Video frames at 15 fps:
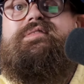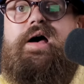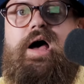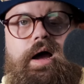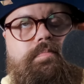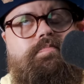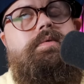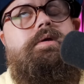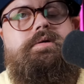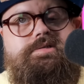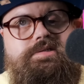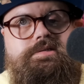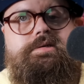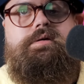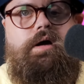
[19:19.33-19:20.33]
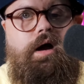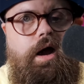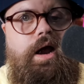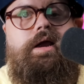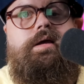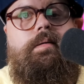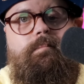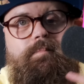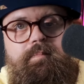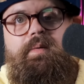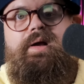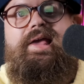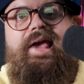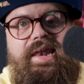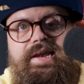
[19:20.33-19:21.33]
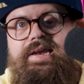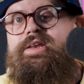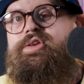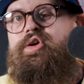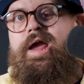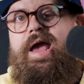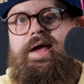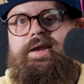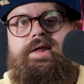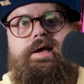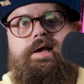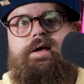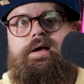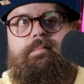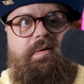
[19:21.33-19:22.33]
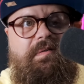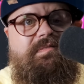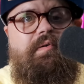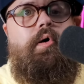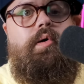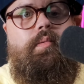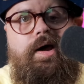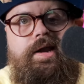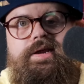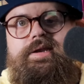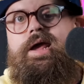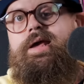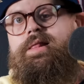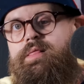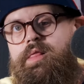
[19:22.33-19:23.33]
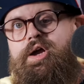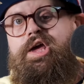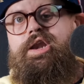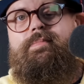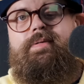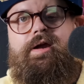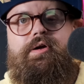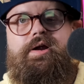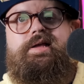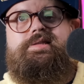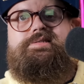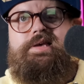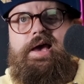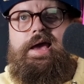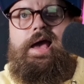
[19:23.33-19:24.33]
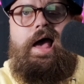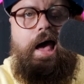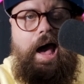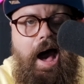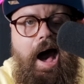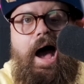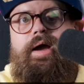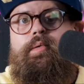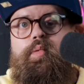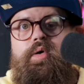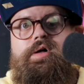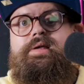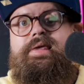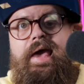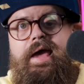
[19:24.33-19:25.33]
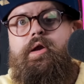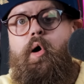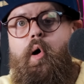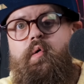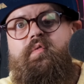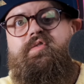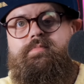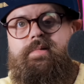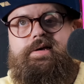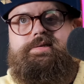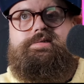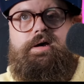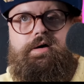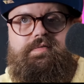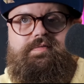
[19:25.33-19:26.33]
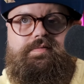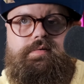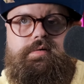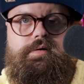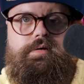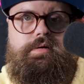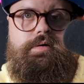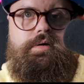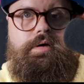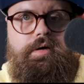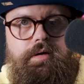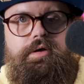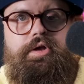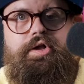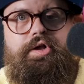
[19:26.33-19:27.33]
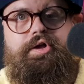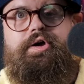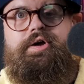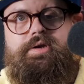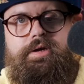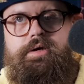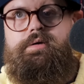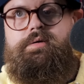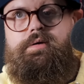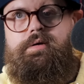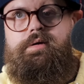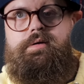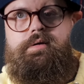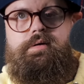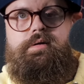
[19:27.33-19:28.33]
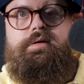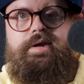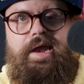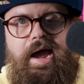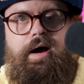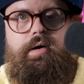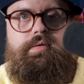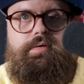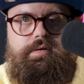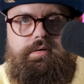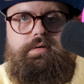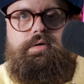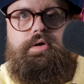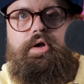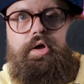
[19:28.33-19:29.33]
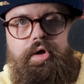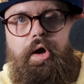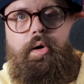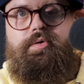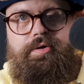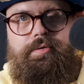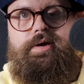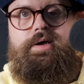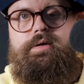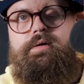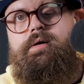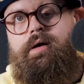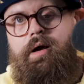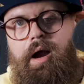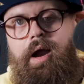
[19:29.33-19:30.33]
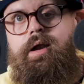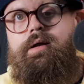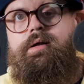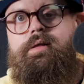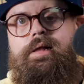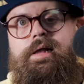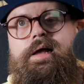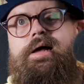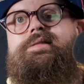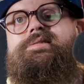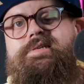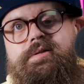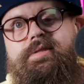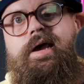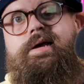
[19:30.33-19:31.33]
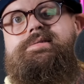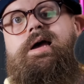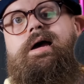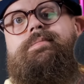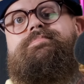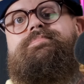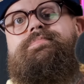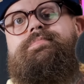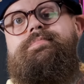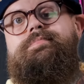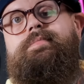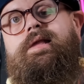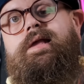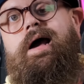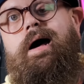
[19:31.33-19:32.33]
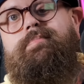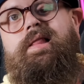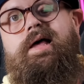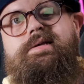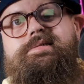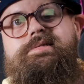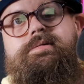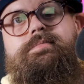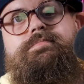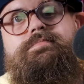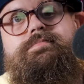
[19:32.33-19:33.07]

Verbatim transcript: I, all right, get it in your head before a wedding day. Look in a mirror and say, I will get over myself. Good. Now, go do it. All right. Until next time, God bless.